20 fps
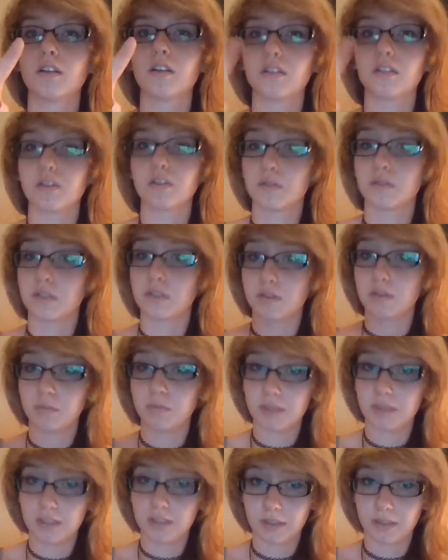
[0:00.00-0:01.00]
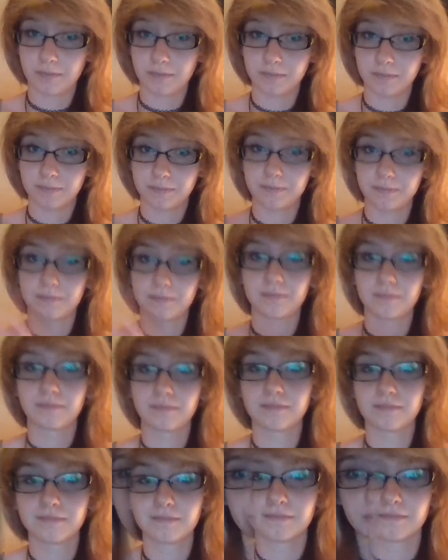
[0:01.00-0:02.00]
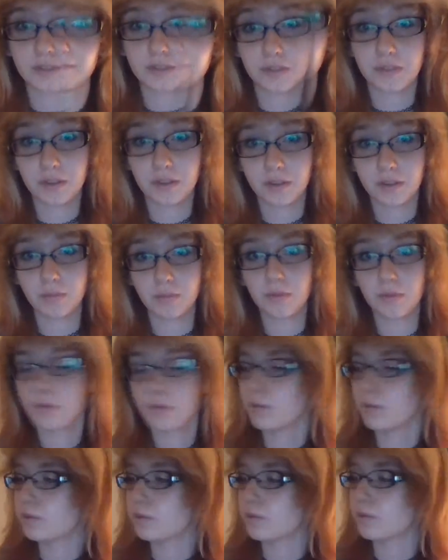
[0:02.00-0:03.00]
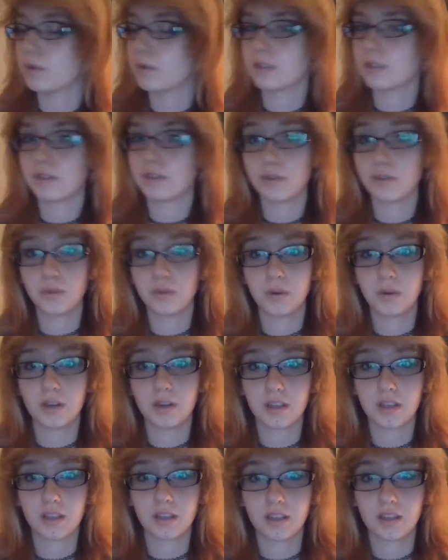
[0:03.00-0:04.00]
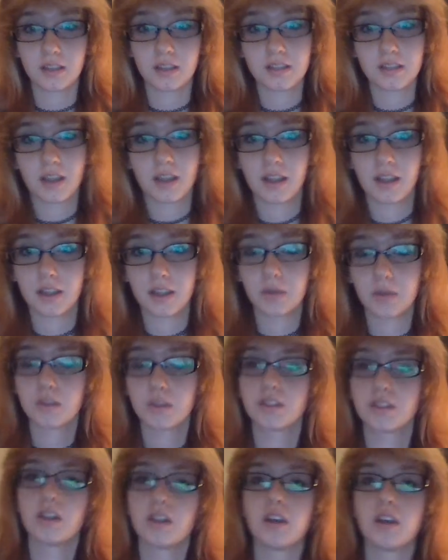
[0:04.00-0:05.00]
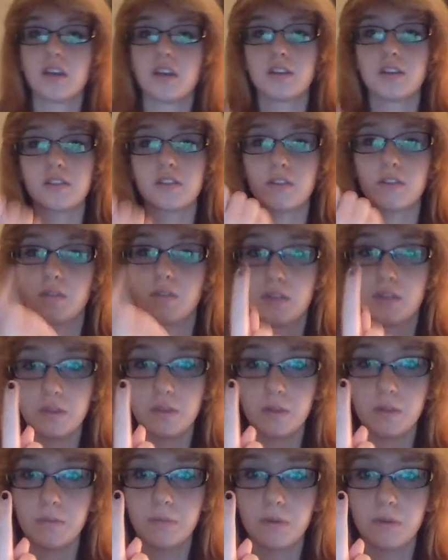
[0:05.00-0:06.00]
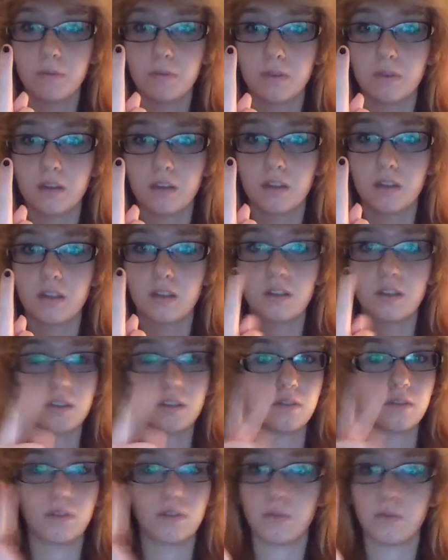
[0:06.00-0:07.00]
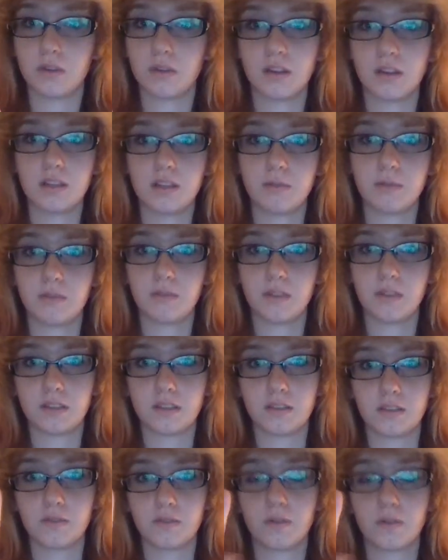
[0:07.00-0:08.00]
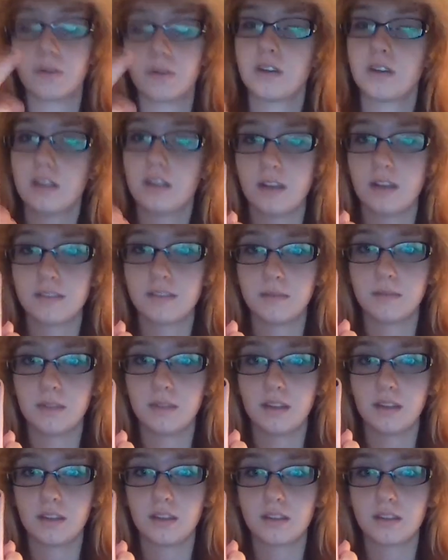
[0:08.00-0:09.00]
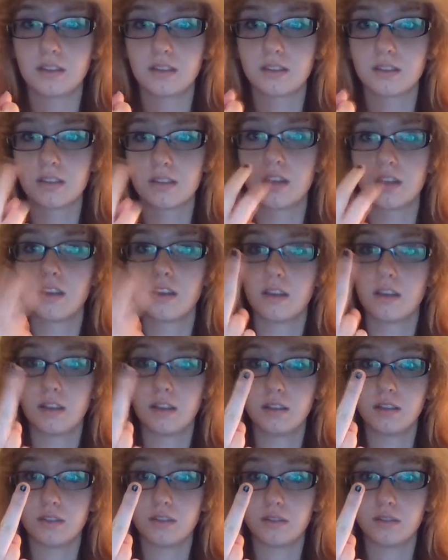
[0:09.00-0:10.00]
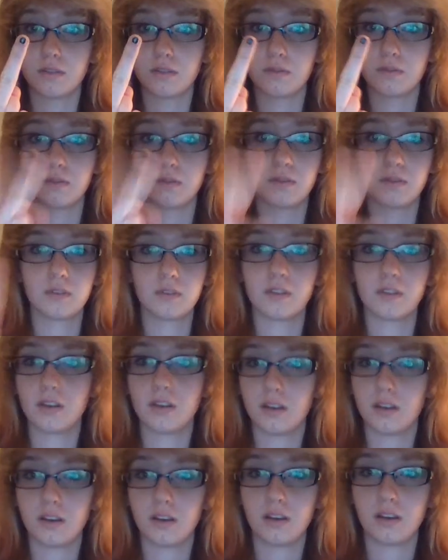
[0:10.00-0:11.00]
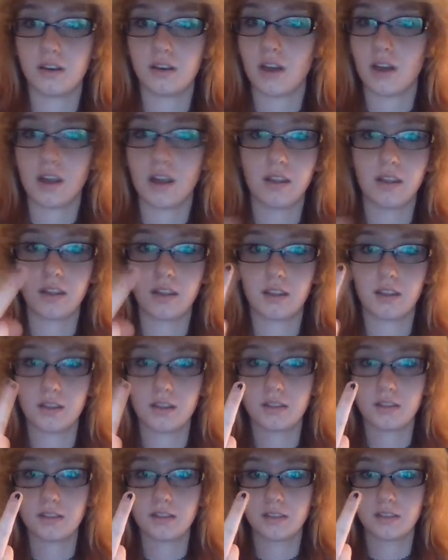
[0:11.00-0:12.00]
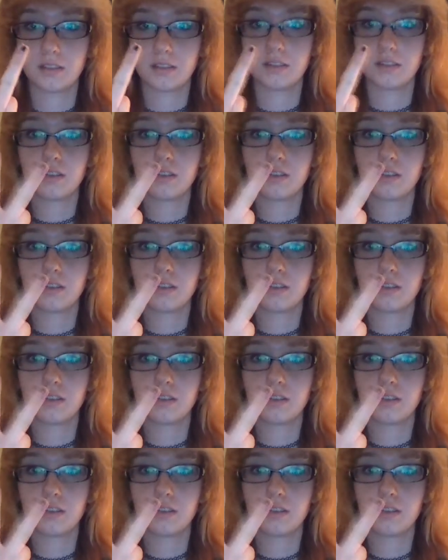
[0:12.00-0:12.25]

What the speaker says: so this would be Z. So some numbers from 1 to 20 in sign language. So this would be 1, you don't want it to be facing forward, it has to be like this. 2, not like this